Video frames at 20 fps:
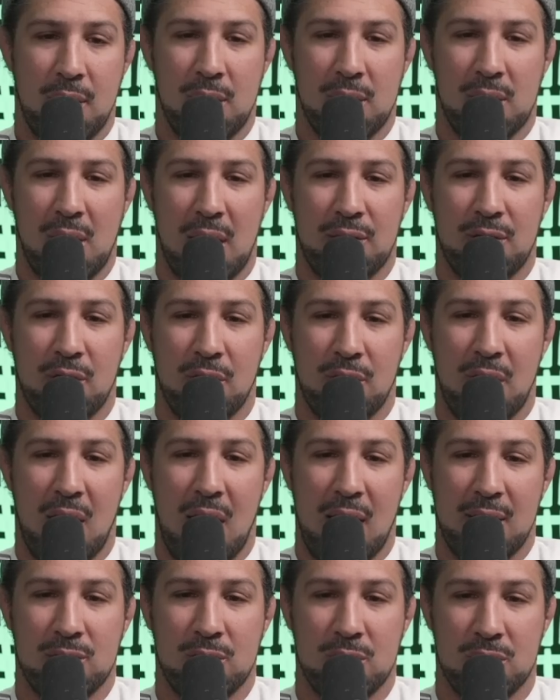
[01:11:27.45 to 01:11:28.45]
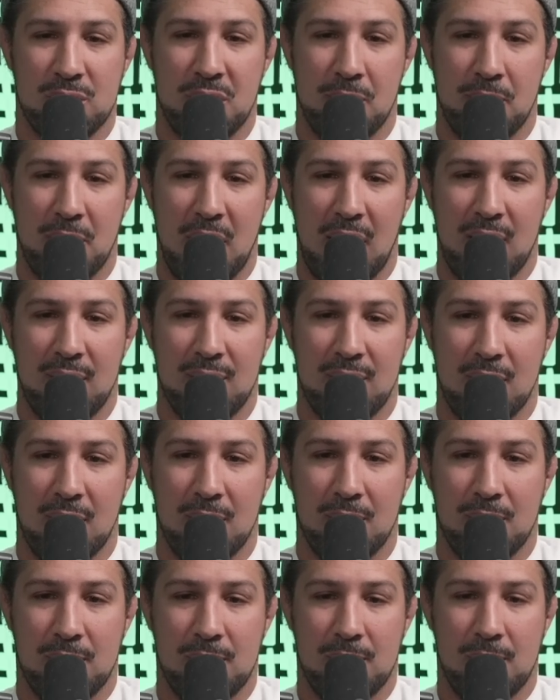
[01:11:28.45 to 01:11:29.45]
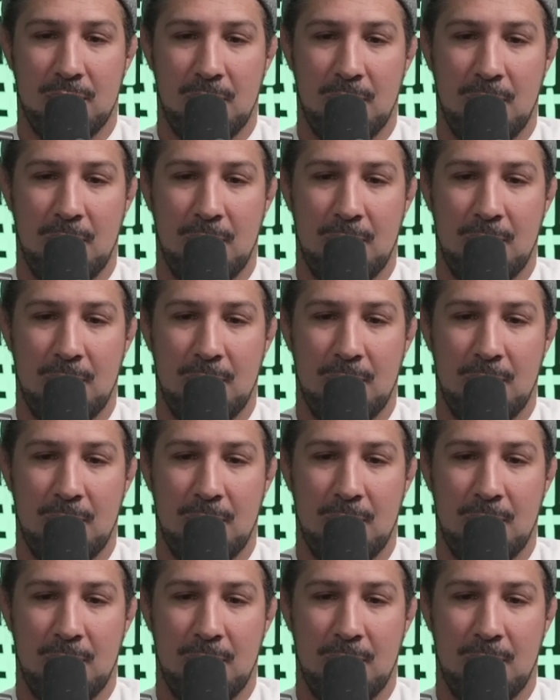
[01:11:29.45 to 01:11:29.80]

they look like they're in a high school gymnasium. It does.